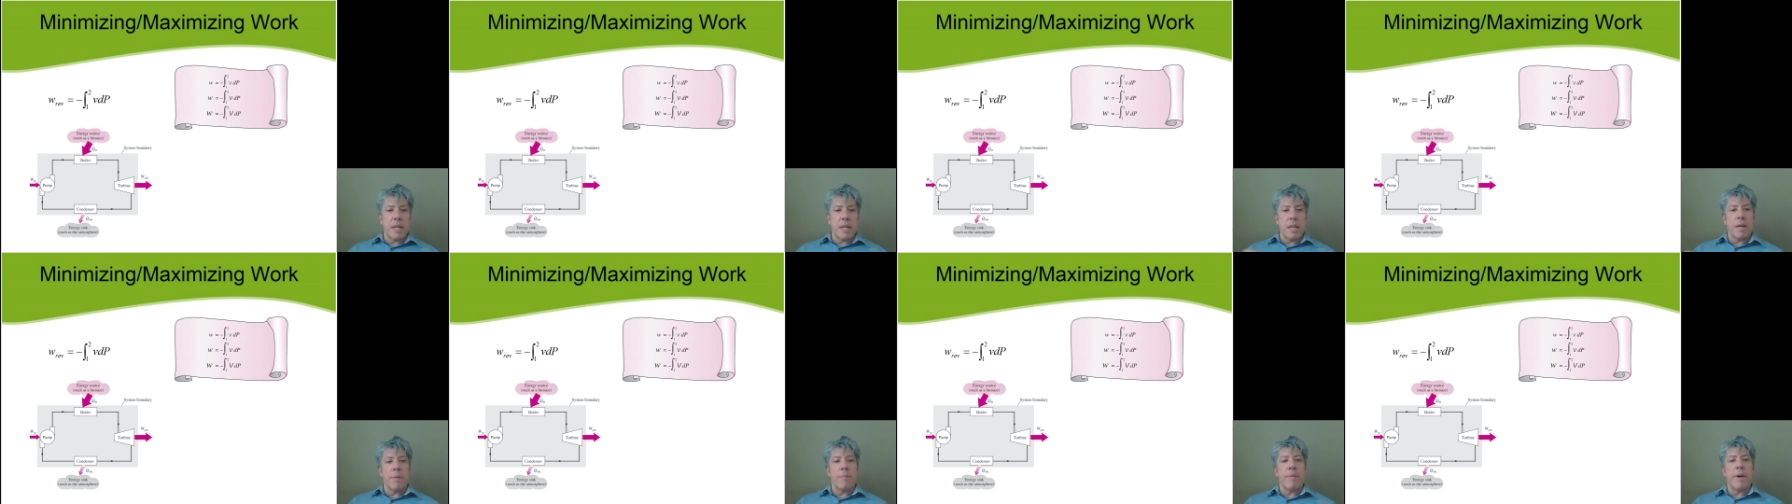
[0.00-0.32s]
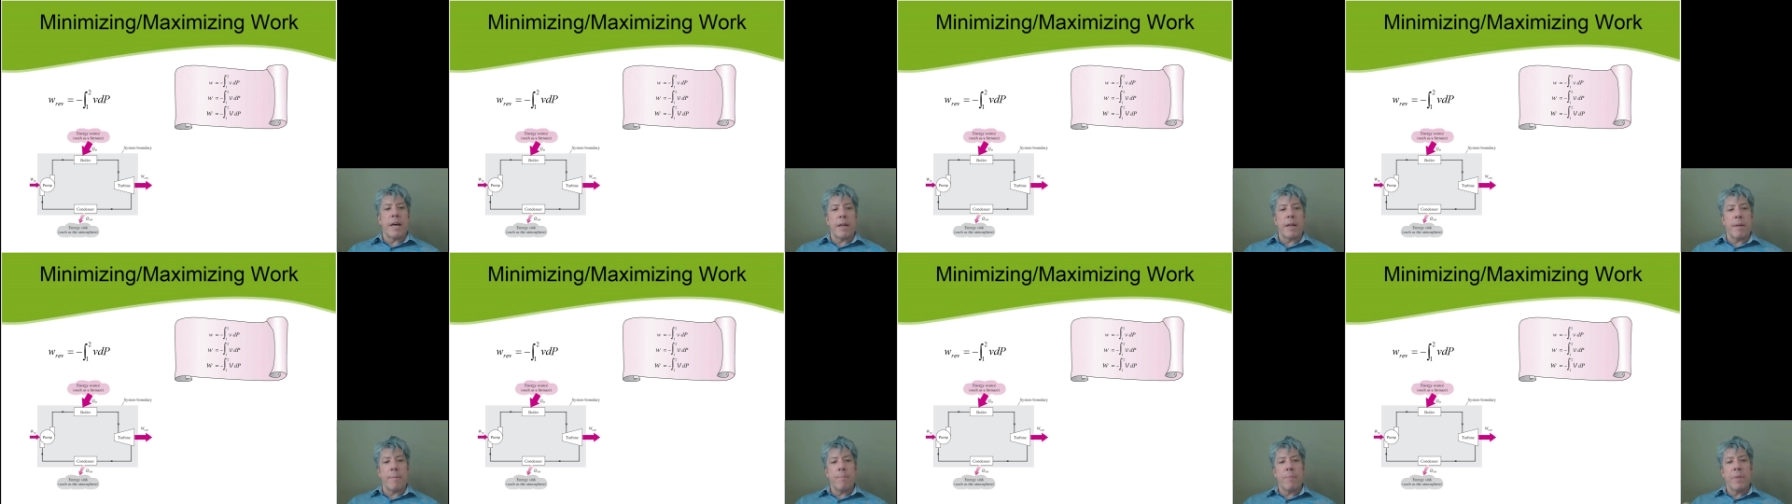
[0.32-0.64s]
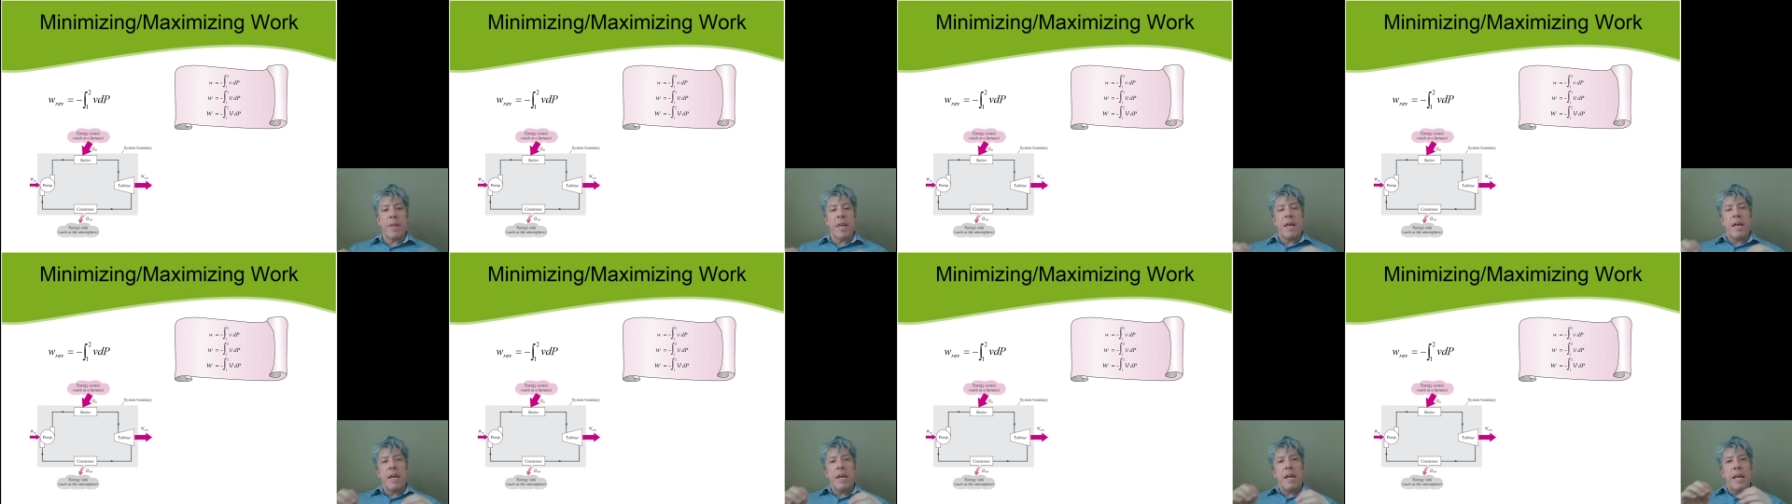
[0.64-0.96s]
think about it.
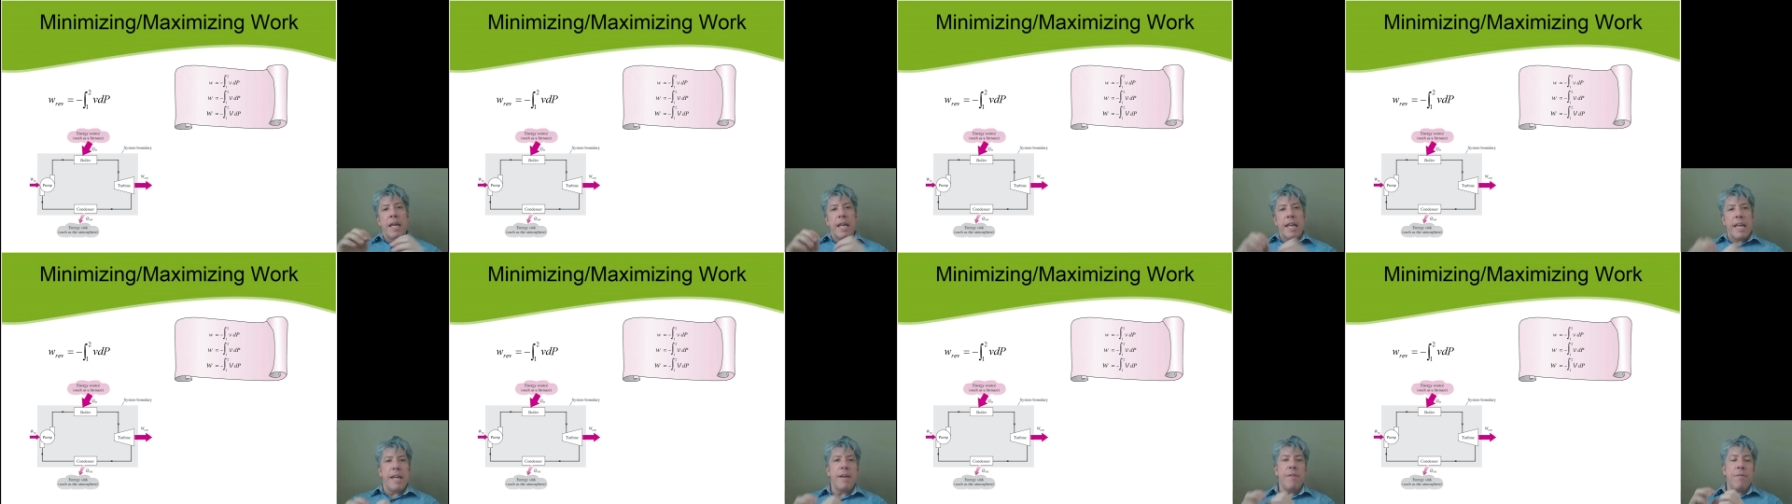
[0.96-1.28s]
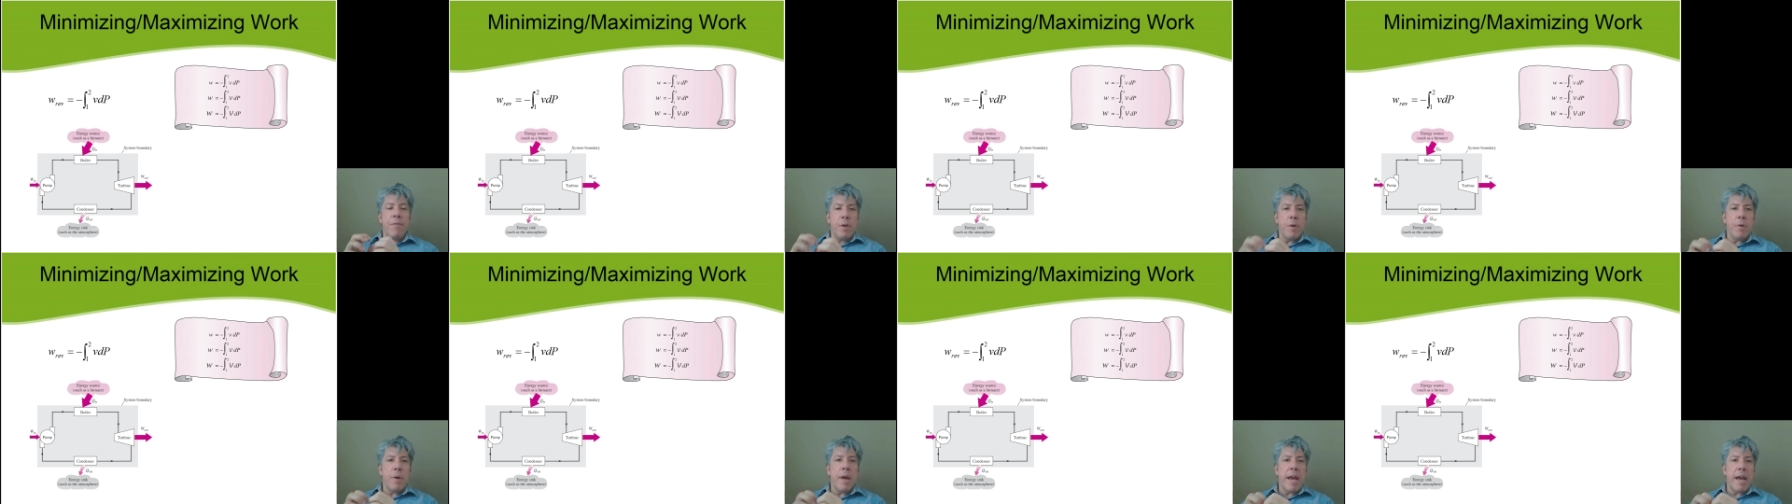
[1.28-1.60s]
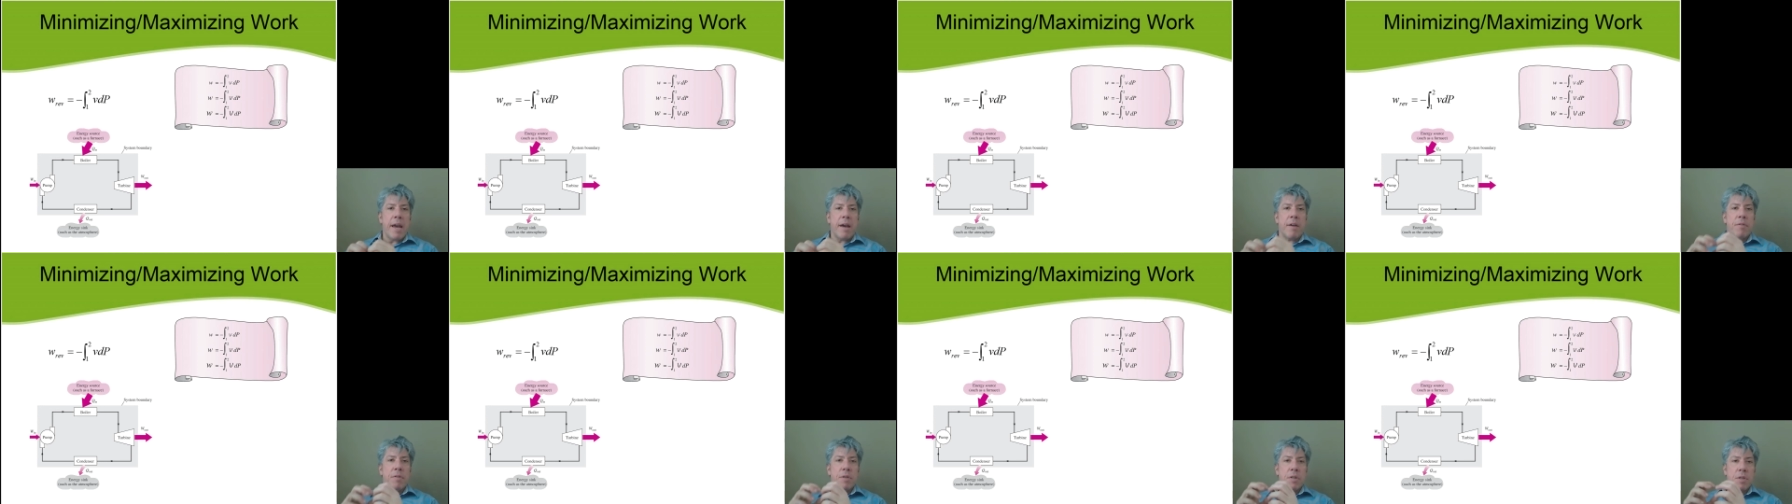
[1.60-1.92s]
If you
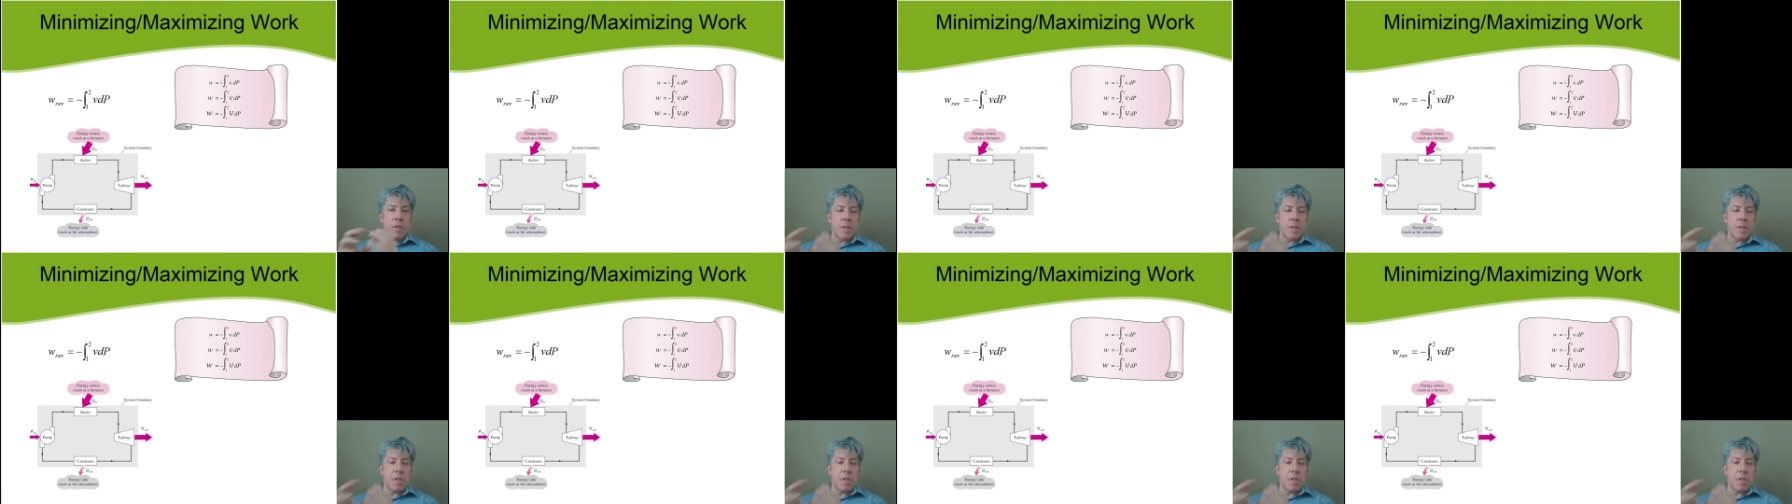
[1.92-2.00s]
have